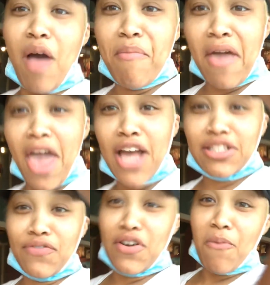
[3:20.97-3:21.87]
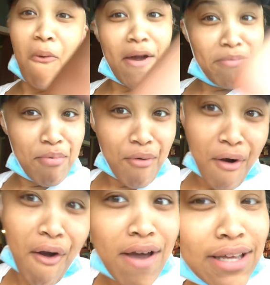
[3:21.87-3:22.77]
been asking for white
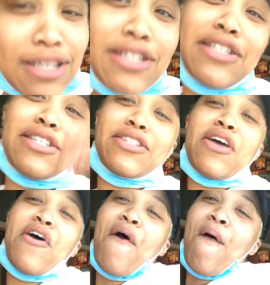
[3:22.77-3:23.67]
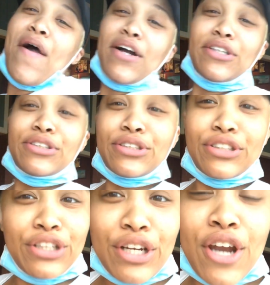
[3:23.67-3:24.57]
rice,
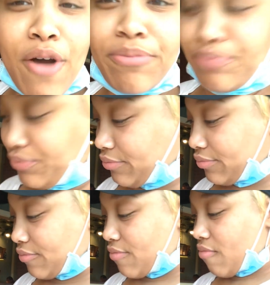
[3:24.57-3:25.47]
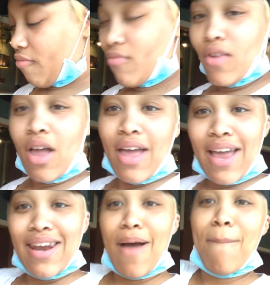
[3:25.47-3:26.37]
you know?
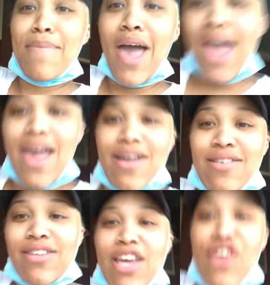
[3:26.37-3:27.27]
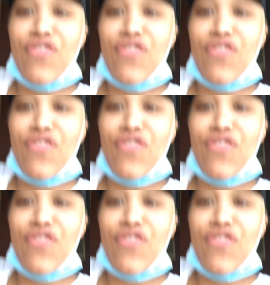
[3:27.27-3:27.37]
And I'm back and